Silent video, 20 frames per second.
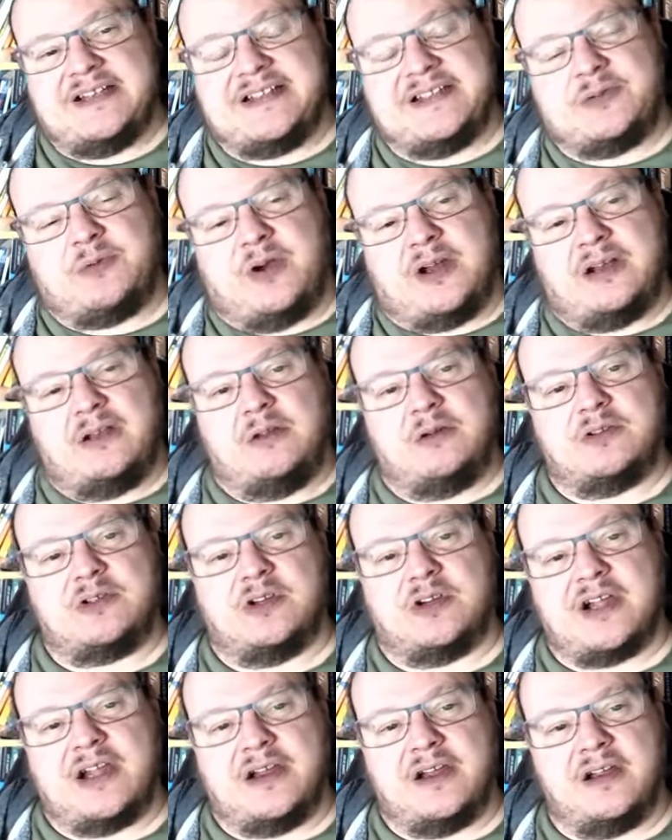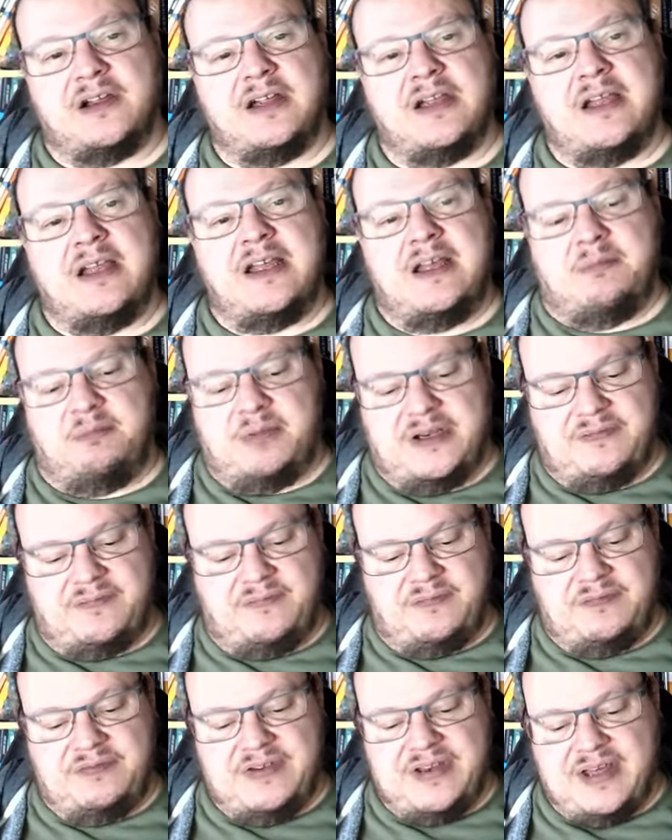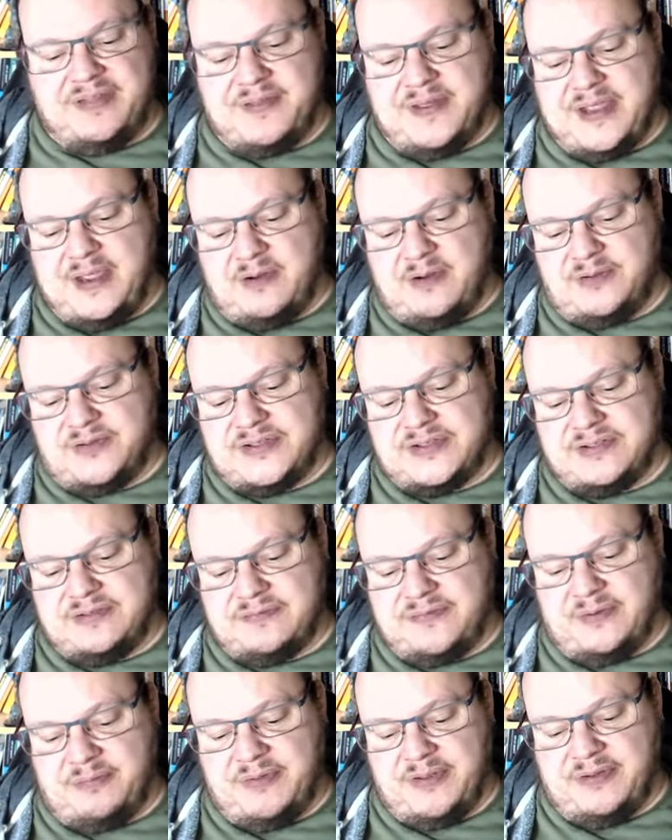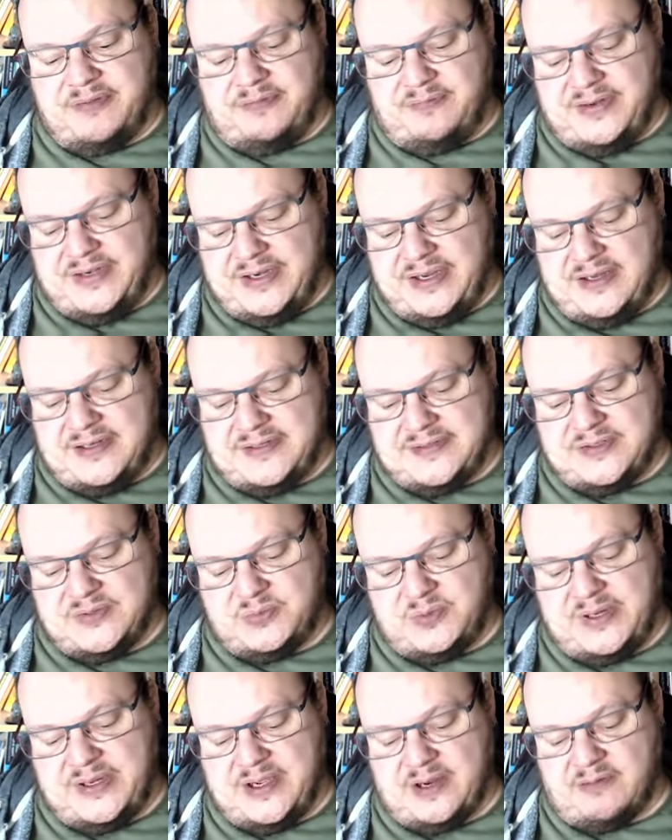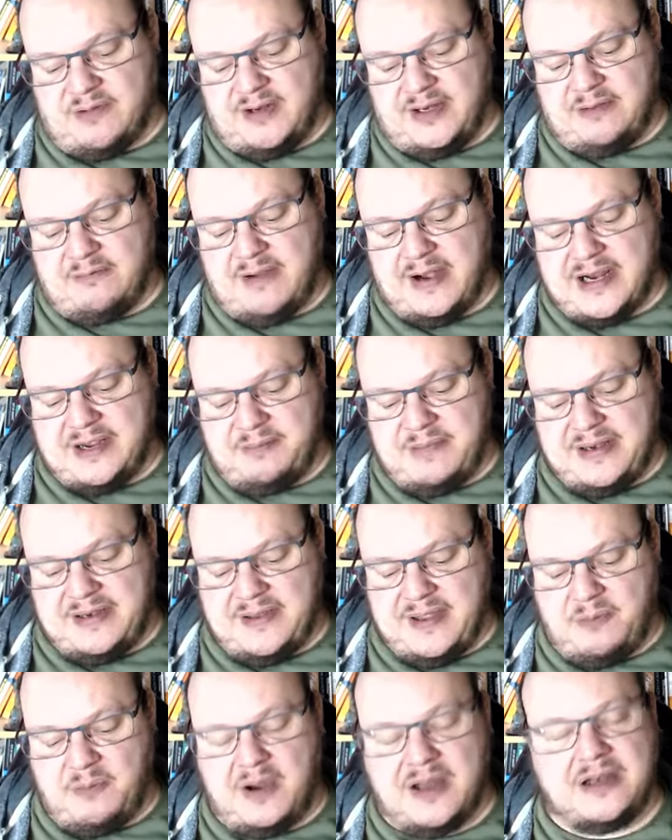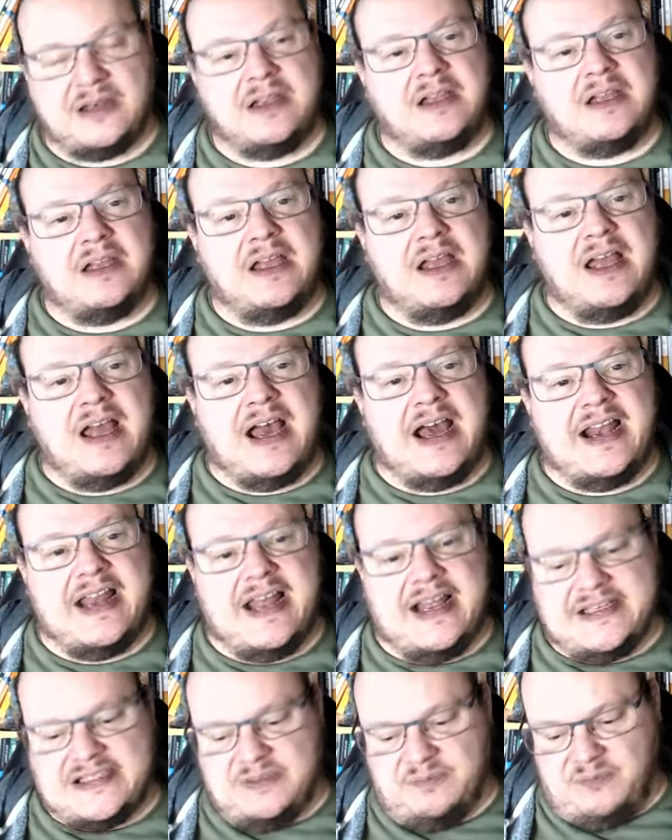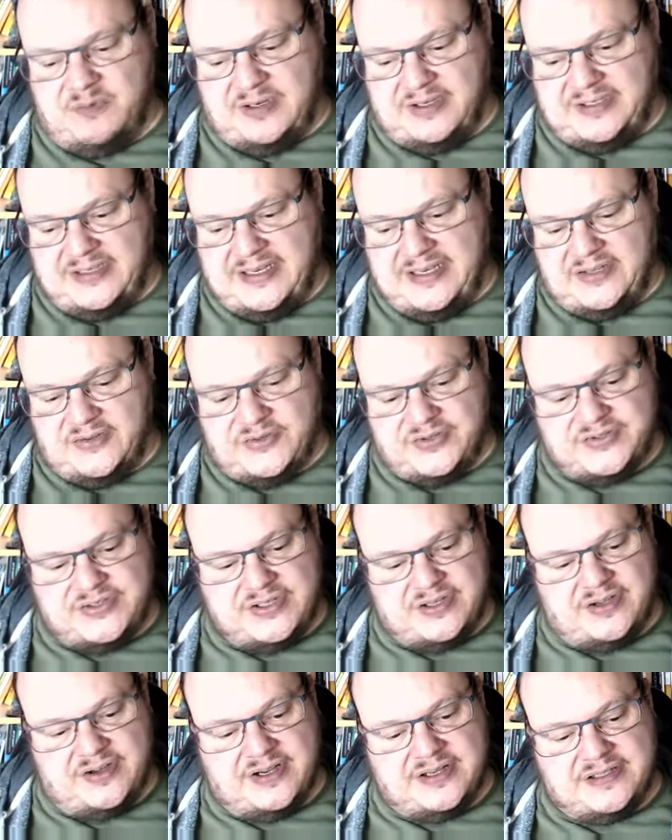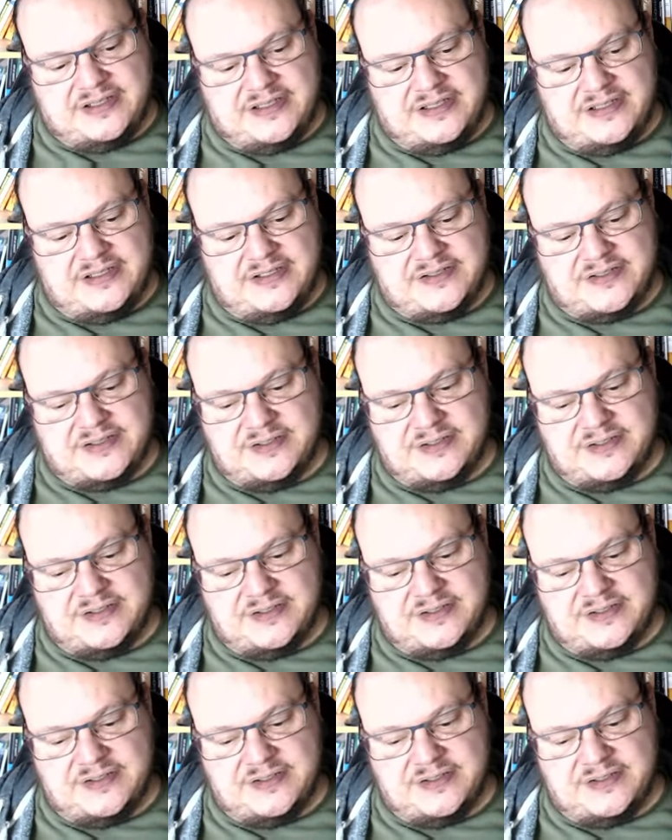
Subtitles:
It's quite a long doco, but if nothing else from the videos this week, I really recommend that one, and it has some really interesting ideas.